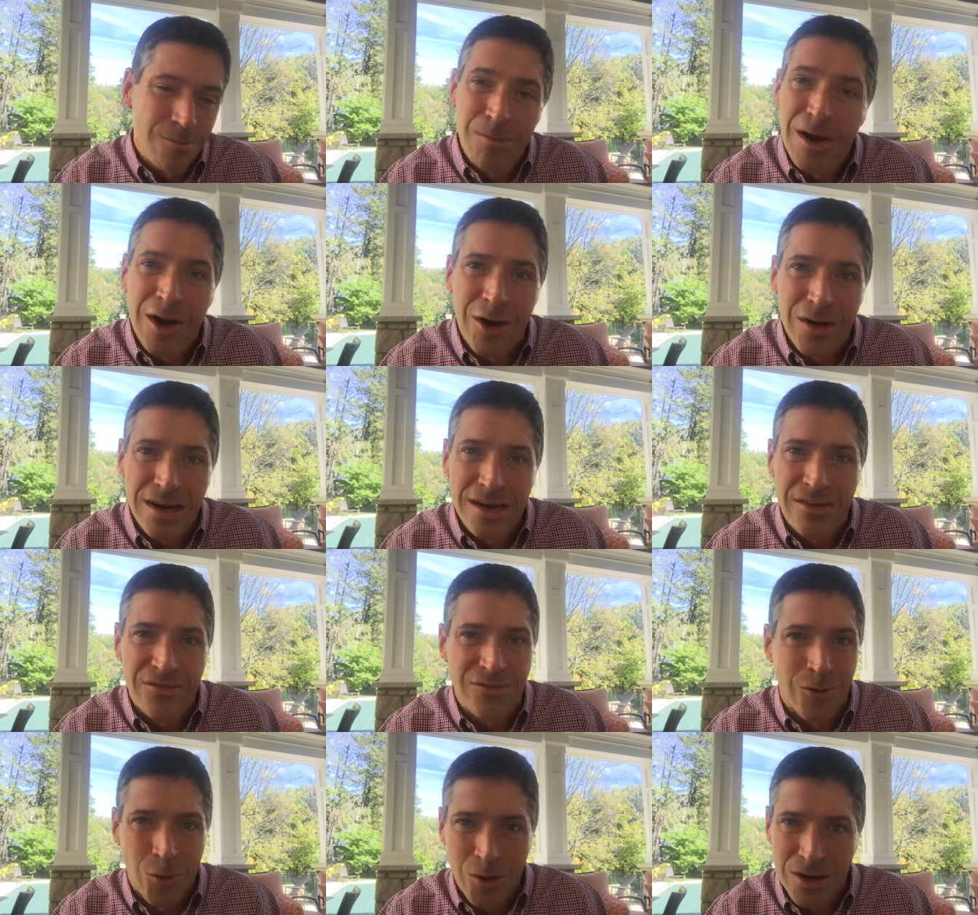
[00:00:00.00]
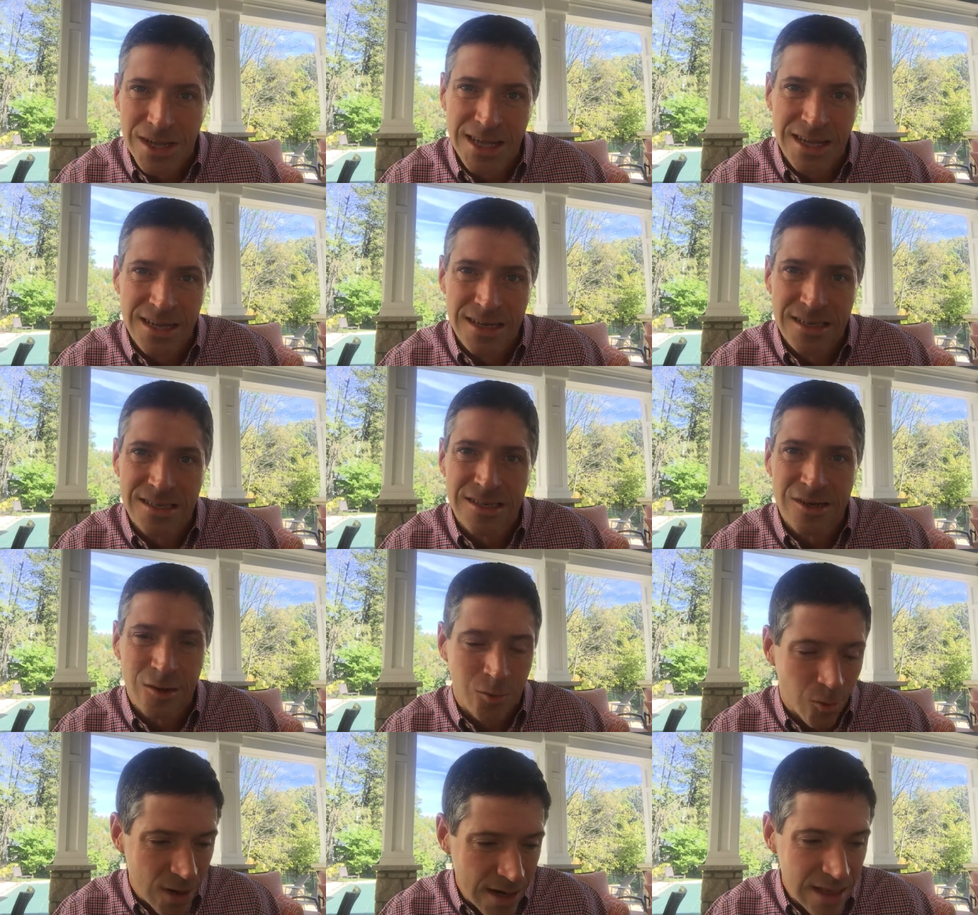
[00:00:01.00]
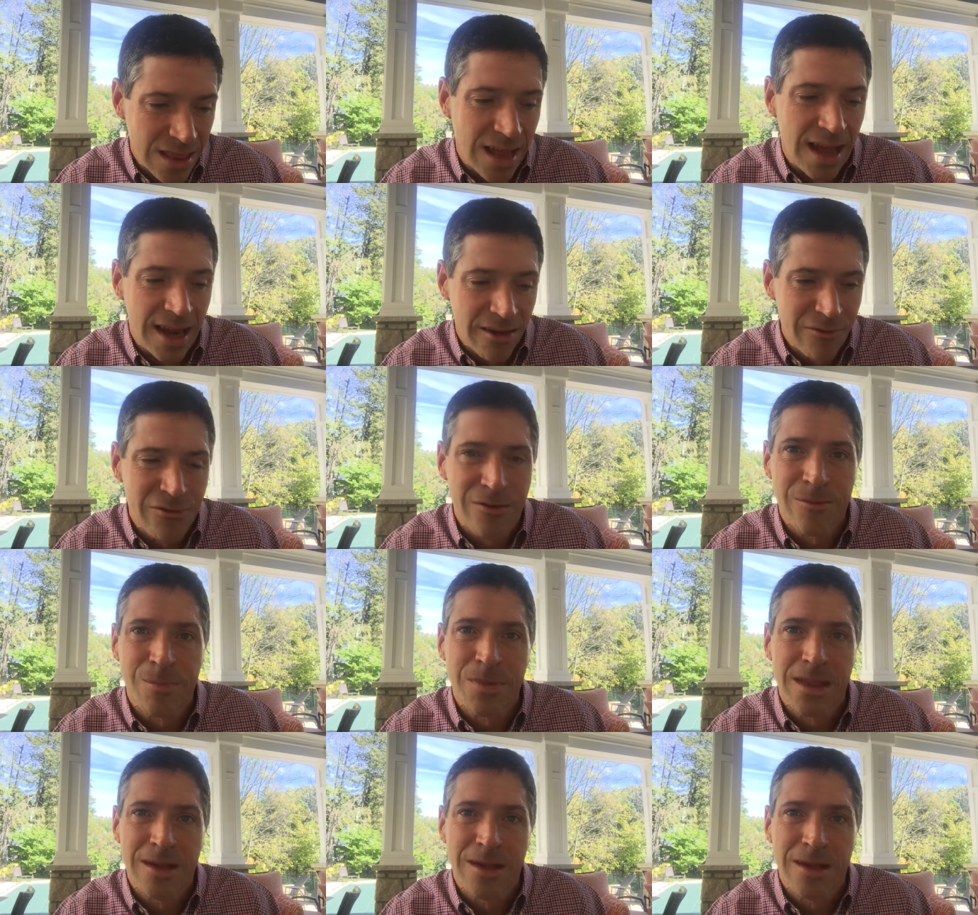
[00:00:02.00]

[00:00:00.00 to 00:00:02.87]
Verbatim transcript: married, four kids, great life,